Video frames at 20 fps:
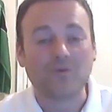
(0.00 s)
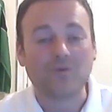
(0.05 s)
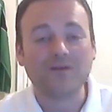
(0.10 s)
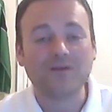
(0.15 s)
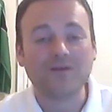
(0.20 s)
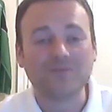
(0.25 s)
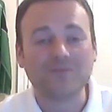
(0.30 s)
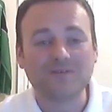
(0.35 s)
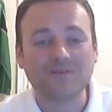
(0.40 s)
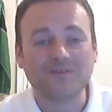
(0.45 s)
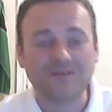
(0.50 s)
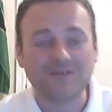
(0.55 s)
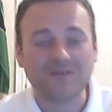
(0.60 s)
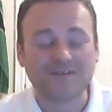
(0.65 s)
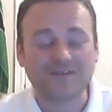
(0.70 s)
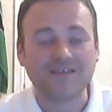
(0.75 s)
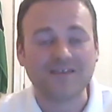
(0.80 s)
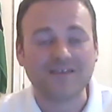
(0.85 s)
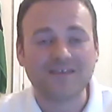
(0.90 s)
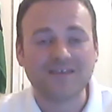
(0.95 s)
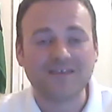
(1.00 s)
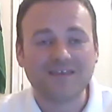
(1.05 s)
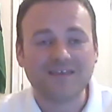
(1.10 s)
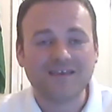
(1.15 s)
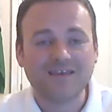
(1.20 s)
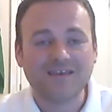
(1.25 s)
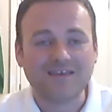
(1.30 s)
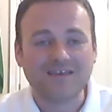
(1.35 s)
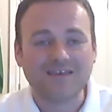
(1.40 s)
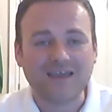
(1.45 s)
Wow. Okay.
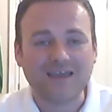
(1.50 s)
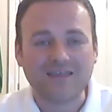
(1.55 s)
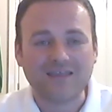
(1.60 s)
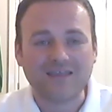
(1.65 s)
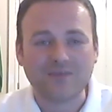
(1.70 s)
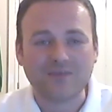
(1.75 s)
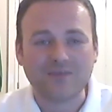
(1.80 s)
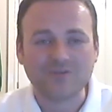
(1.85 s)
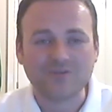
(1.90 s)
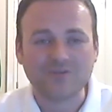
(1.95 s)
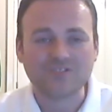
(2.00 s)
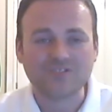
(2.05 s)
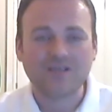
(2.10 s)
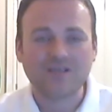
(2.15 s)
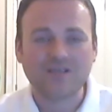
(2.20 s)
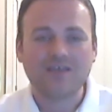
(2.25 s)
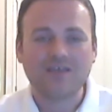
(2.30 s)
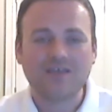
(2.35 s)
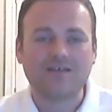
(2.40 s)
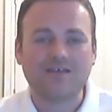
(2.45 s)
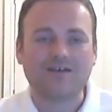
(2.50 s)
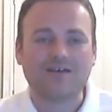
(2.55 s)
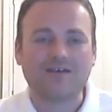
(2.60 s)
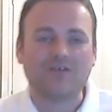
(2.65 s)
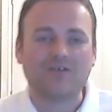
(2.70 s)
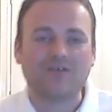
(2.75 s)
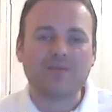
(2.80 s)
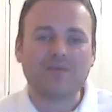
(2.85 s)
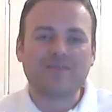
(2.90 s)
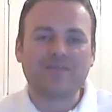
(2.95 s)
Yeah.
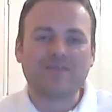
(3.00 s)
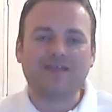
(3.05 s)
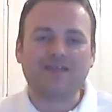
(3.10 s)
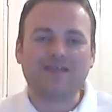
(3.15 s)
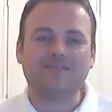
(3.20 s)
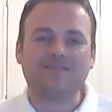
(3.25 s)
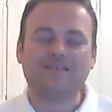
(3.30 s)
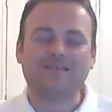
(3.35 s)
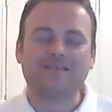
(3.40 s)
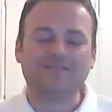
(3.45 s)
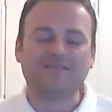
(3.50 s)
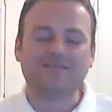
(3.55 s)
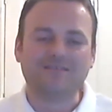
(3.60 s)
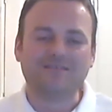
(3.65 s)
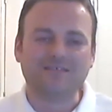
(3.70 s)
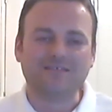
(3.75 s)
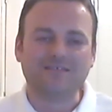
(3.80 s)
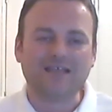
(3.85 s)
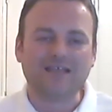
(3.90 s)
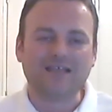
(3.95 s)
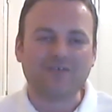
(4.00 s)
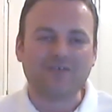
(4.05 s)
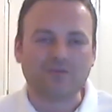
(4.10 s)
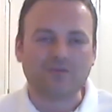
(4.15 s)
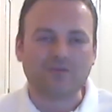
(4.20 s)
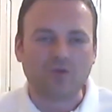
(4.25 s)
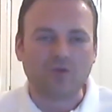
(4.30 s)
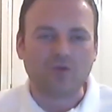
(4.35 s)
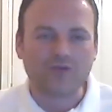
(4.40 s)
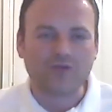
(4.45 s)
I remember you did have
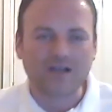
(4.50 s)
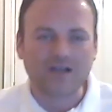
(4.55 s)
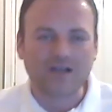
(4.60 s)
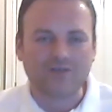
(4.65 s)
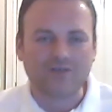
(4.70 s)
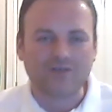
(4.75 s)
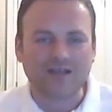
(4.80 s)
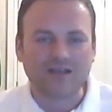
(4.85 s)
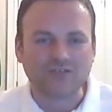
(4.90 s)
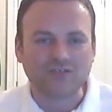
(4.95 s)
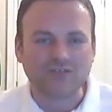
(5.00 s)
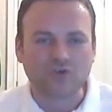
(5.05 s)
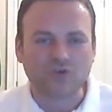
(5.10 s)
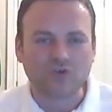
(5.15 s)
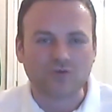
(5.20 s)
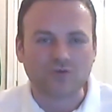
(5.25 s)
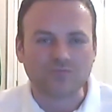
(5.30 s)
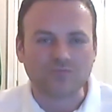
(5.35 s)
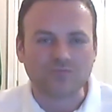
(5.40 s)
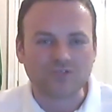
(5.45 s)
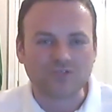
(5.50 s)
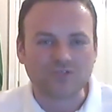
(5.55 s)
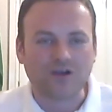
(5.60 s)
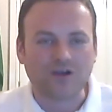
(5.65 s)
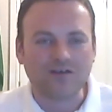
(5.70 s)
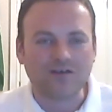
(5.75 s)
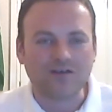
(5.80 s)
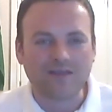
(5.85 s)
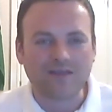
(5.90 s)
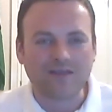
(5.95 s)
a really, really strong
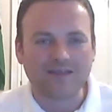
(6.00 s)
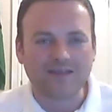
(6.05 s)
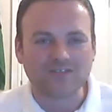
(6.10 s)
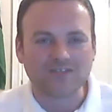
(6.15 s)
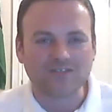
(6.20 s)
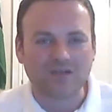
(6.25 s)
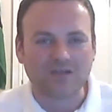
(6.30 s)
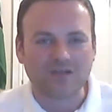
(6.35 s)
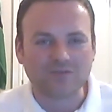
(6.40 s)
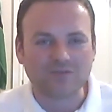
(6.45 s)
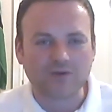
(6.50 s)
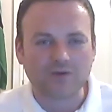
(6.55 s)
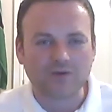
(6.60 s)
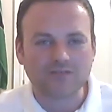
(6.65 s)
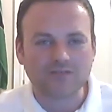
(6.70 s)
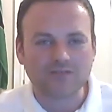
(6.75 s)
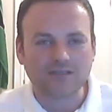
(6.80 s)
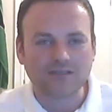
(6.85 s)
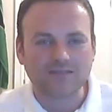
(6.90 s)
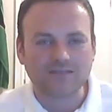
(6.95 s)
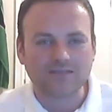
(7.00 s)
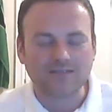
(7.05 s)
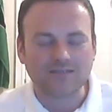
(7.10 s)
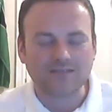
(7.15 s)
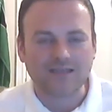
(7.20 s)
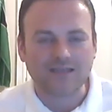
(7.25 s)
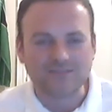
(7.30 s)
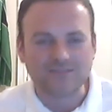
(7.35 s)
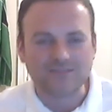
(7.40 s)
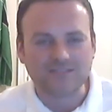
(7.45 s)
side around that time as well, didn't you?
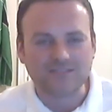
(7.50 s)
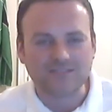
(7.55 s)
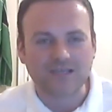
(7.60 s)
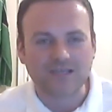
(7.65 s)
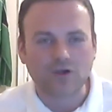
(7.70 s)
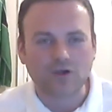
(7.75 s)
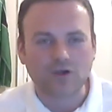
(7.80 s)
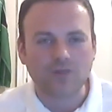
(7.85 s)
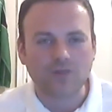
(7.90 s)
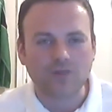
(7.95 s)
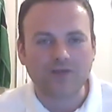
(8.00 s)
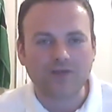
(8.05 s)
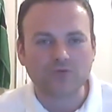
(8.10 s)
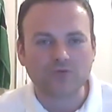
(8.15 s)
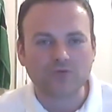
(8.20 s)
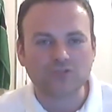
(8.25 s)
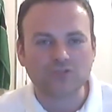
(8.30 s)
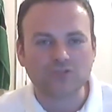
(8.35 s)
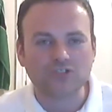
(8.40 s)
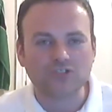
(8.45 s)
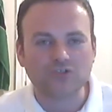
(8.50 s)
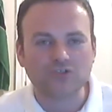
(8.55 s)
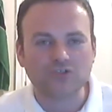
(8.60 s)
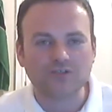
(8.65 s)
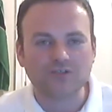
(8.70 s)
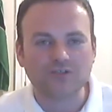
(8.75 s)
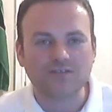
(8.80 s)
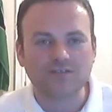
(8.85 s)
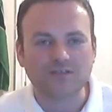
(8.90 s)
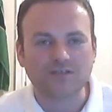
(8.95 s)
Colin Reynolds just
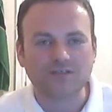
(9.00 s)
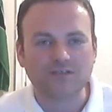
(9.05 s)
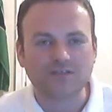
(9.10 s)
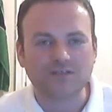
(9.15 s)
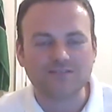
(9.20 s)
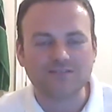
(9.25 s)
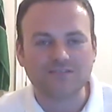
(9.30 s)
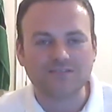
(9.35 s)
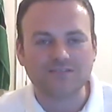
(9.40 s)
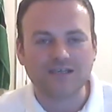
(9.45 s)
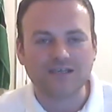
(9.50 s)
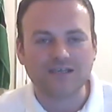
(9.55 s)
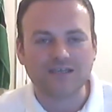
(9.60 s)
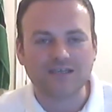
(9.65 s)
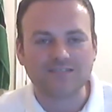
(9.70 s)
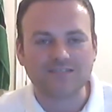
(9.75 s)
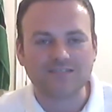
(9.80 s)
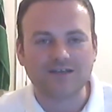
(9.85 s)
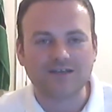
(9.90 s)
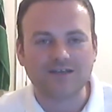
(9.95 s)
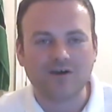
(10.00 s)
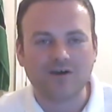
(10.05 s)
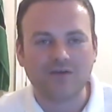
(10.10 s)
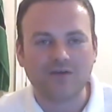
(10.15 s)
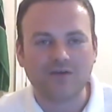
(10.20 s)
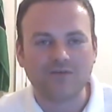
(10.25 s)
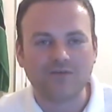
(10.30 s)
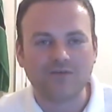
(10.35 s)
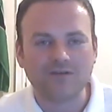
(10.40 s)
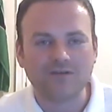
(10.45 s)
joined at centre
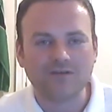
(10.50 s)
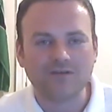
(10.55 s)
half.